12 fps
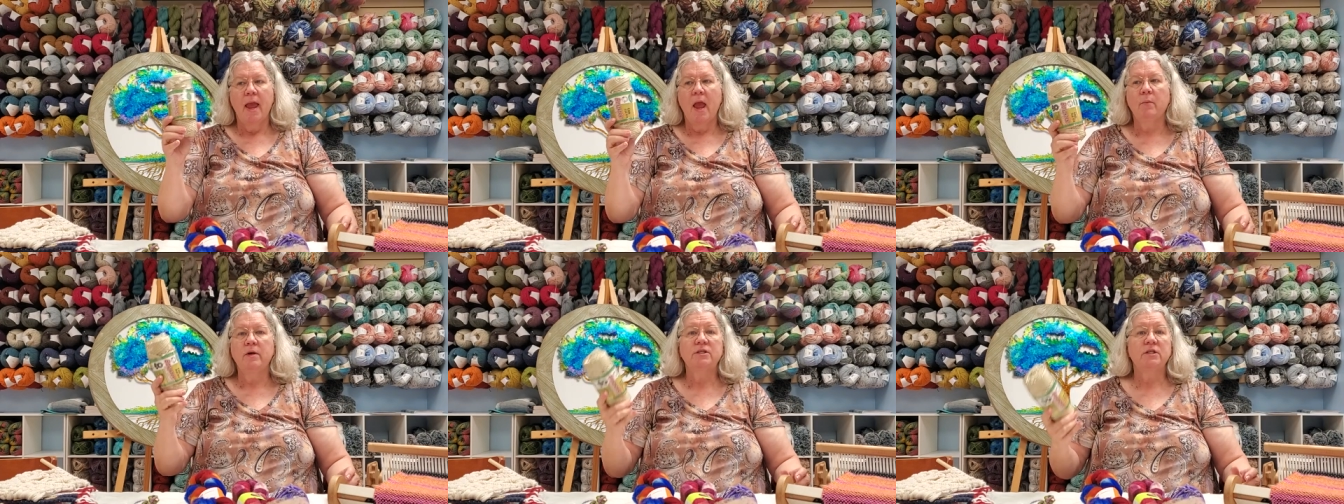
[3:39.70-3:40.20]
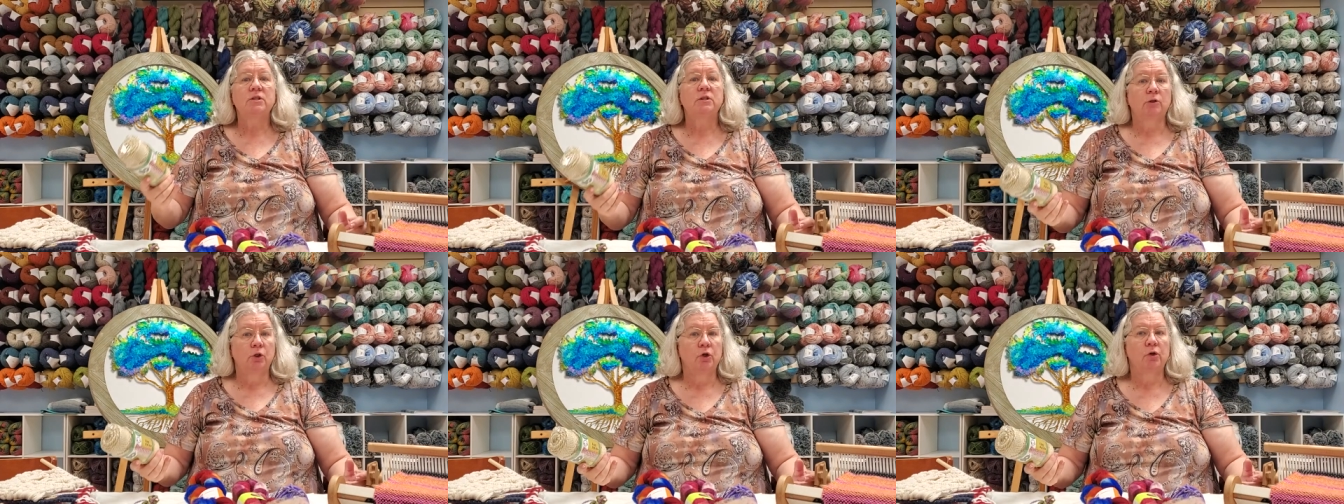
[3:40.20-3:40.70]
and we just
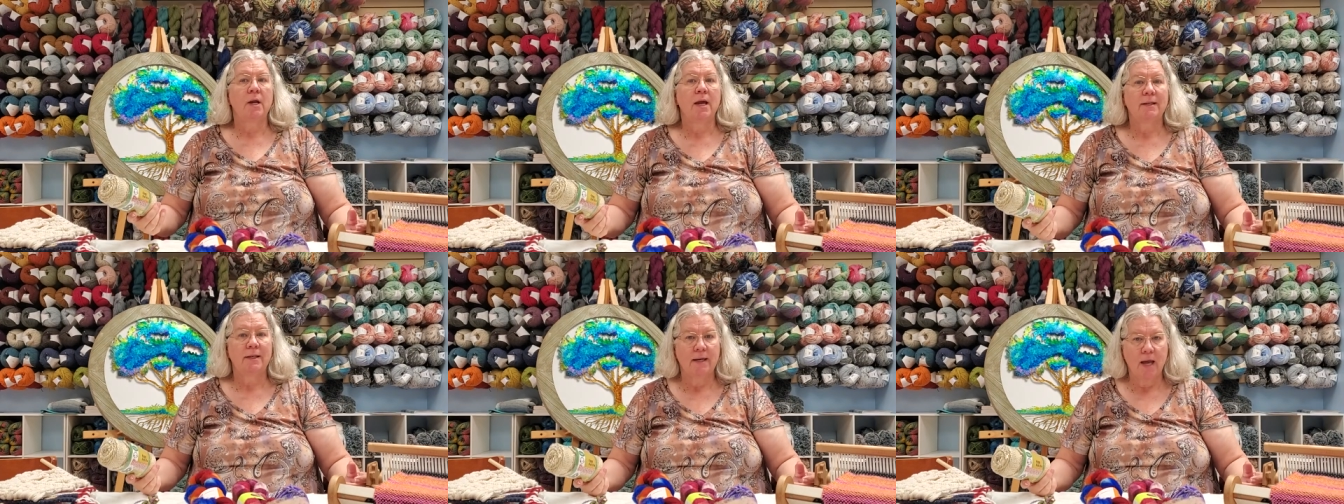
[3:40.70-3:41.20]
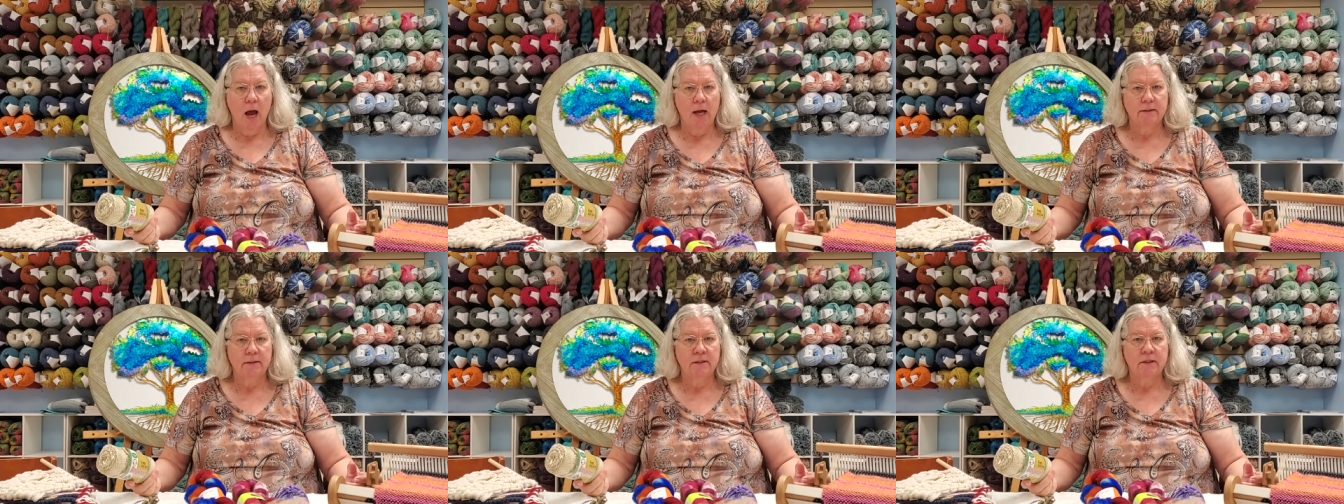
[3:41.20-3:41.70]
learn
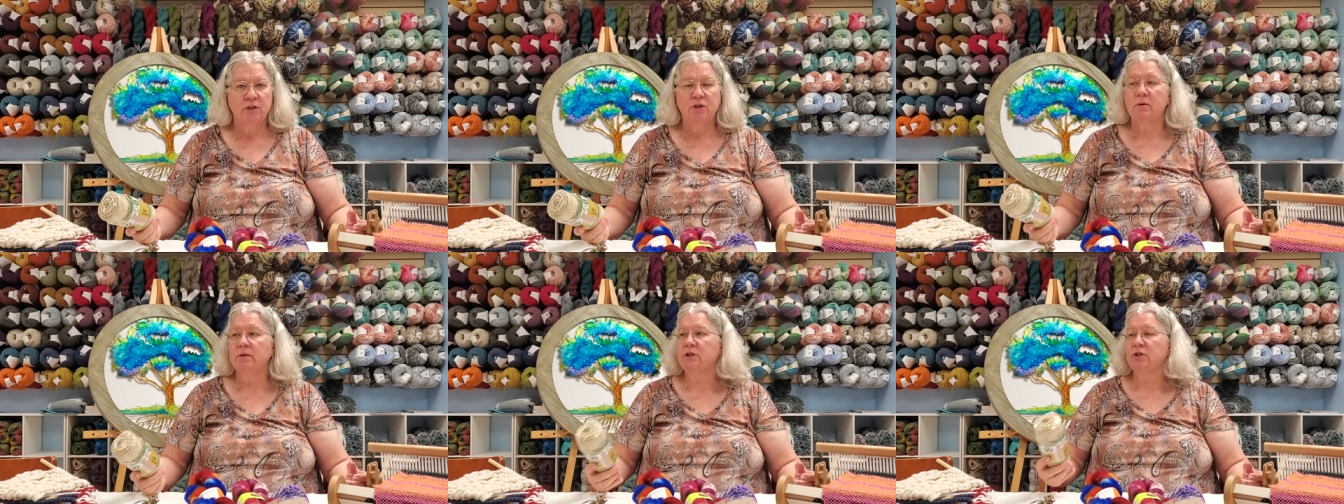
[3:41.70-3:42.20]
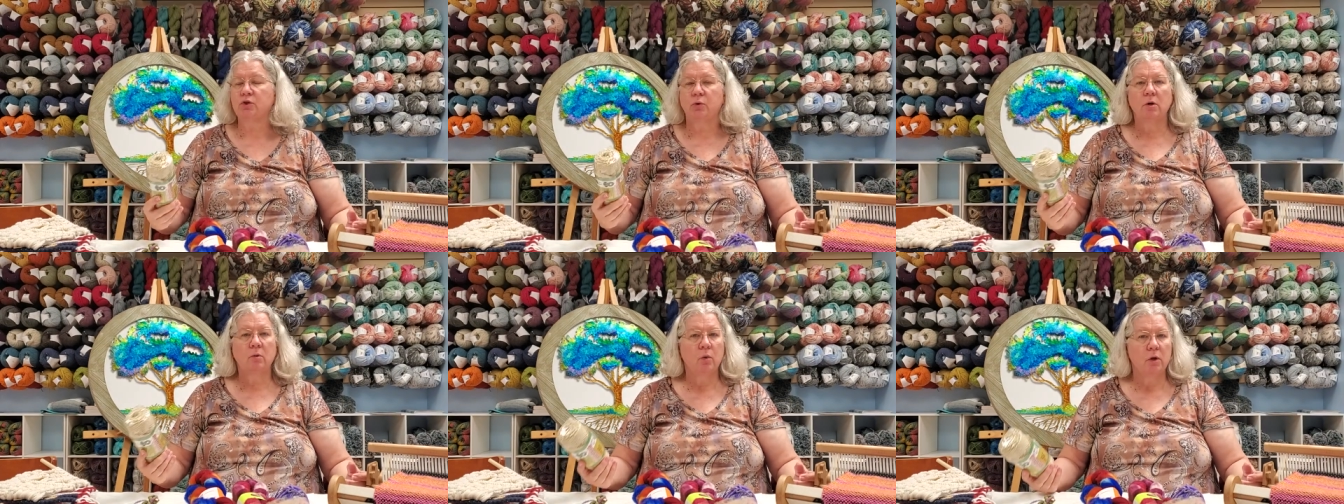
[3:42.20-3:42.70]
knots. So it's a
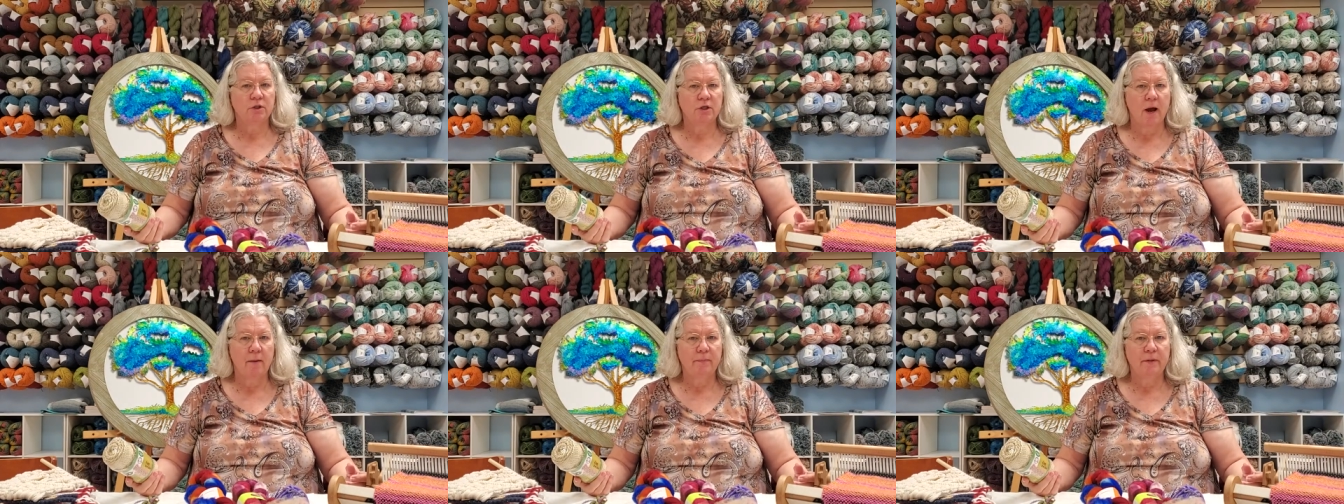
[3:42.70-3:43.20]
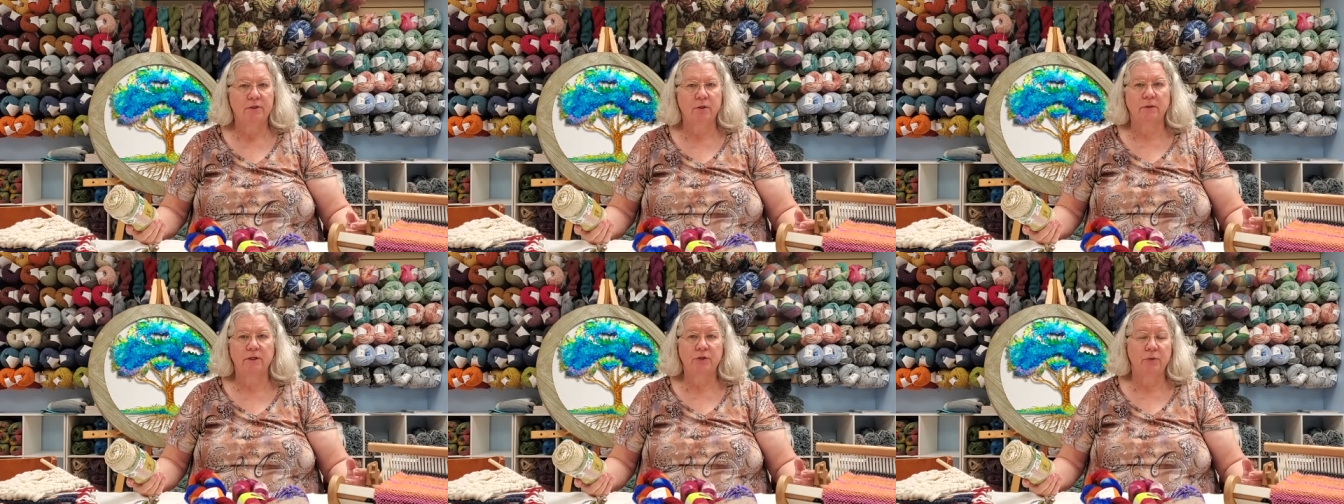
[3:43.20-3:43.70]
shorter workshop. It's
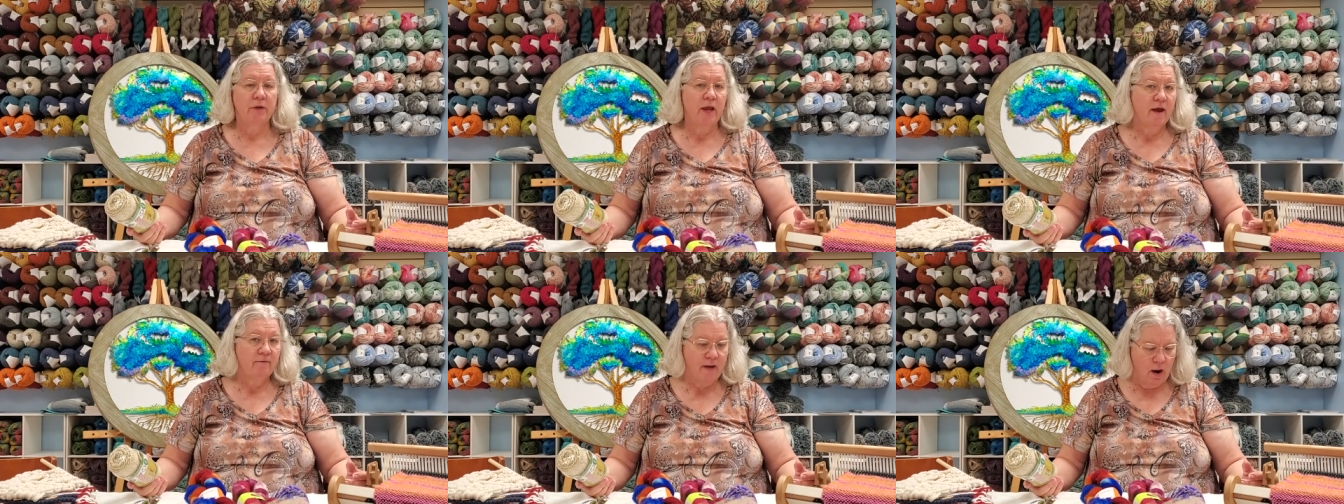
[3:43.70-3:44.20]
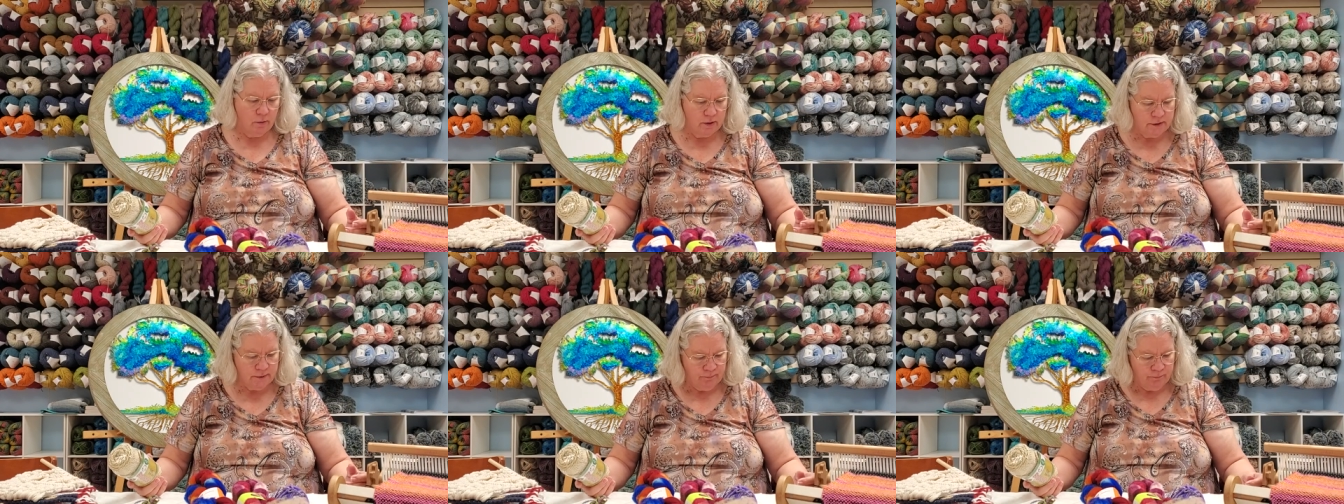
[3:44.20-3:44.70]
only 2.5
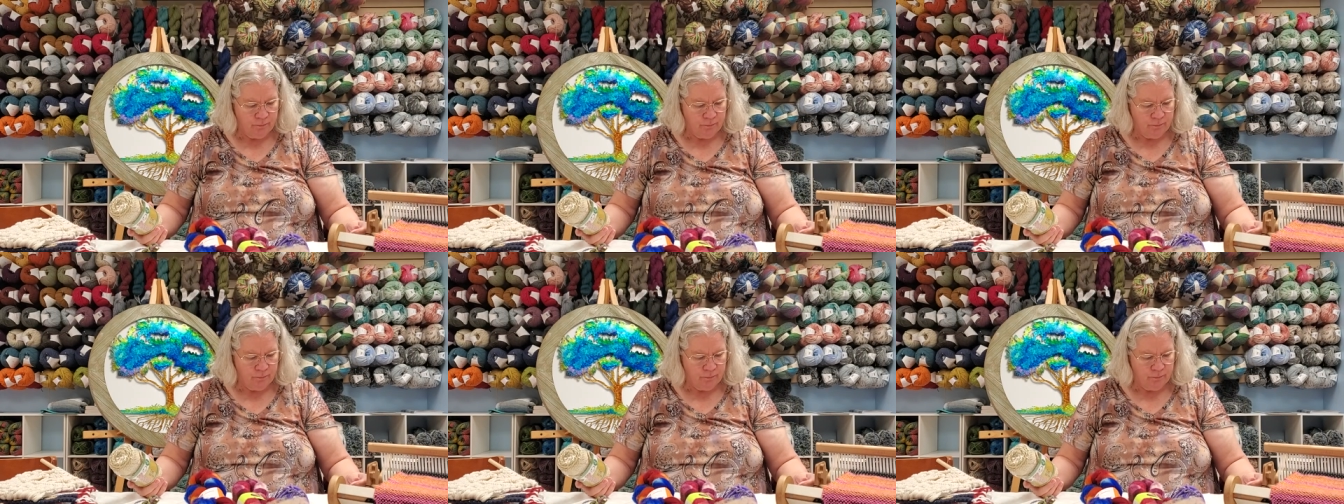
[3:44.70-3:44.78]
hours.